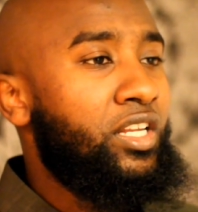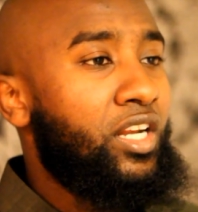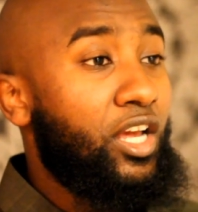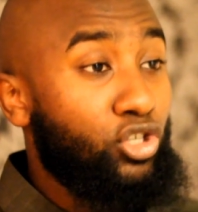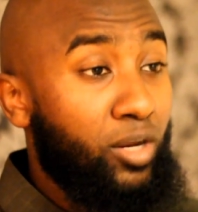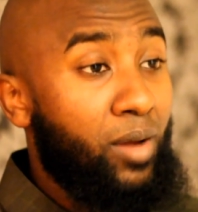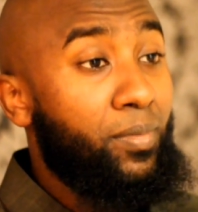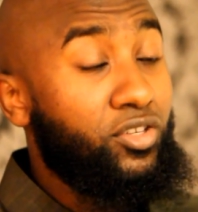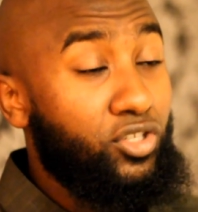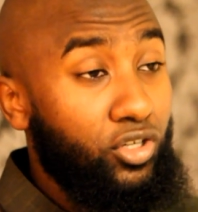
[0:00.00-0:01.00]
And I tried my
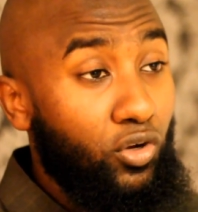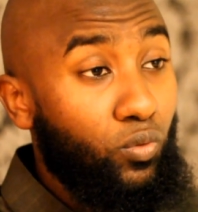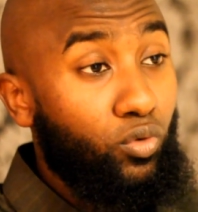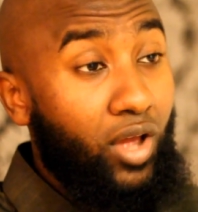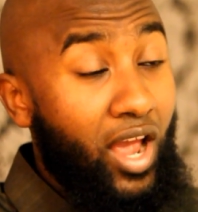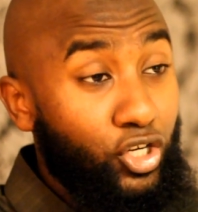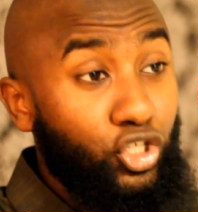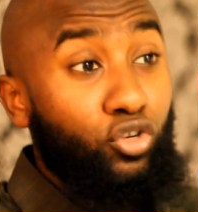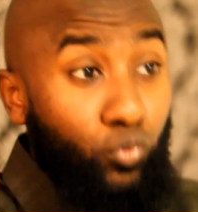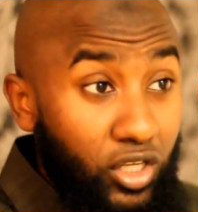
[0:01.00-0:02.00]
best to, you know,
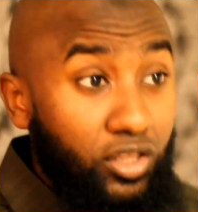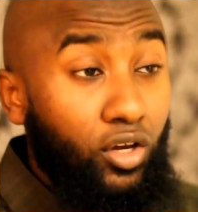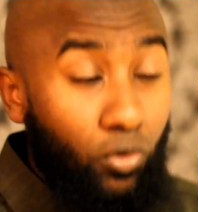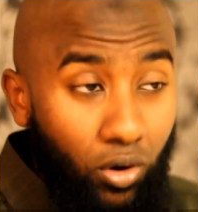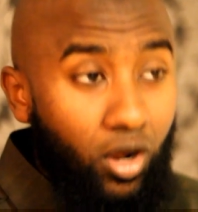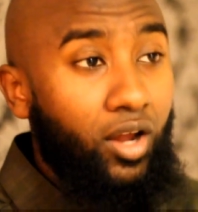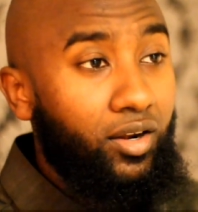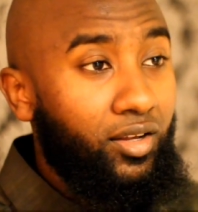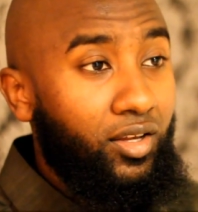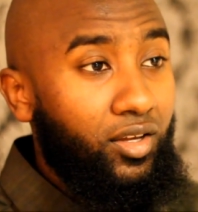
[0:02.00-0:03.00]
actually read the Quran.